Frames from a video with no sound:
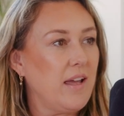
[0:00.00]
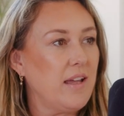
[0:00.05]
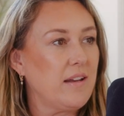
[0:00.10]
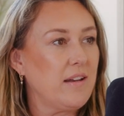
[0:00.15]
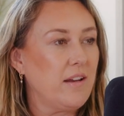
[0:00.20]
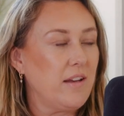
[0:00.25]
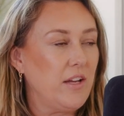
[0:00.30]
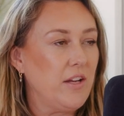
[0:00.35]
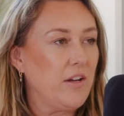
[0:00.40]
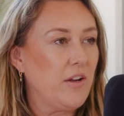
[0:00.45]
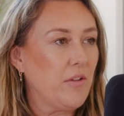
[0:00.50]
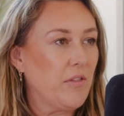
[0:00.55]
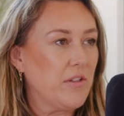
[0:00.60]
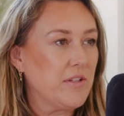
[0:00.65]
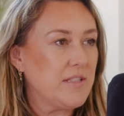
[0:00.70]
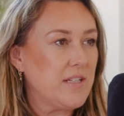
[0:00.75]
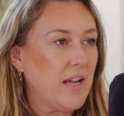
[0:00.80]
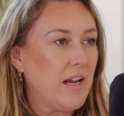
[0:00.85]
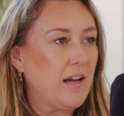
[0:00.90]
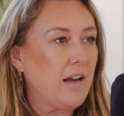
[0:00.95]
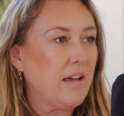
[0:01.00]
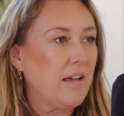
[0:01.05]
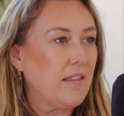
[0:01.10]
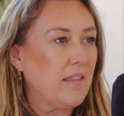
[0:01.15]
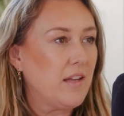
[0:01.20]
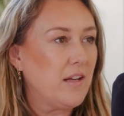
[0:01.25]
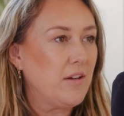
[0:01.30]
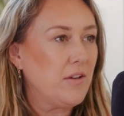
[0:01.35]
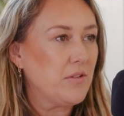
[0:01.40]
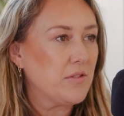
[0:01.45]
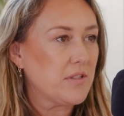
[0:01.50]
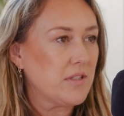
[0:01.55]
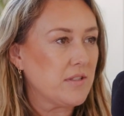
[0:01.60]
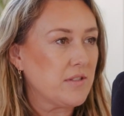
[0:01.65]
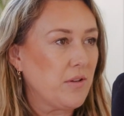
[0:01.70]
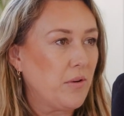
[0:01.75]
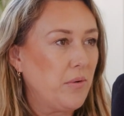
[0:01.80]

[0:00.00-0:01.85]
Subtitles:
and the data in the news is